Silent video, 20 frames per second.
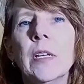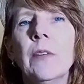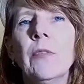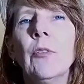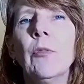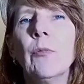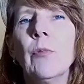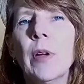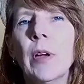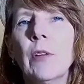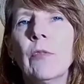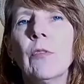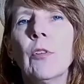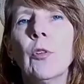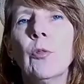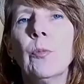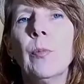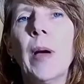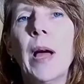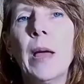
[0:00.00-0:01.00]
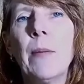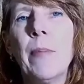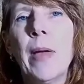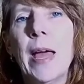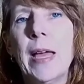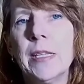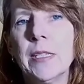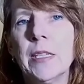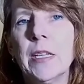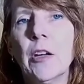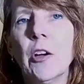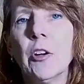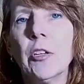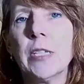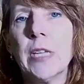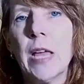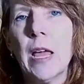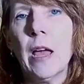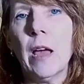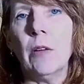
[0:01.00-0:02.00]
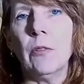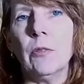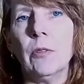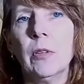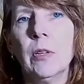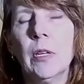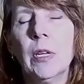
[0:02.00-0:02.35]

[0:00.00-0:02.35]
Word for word: of the railroad bypassing our town.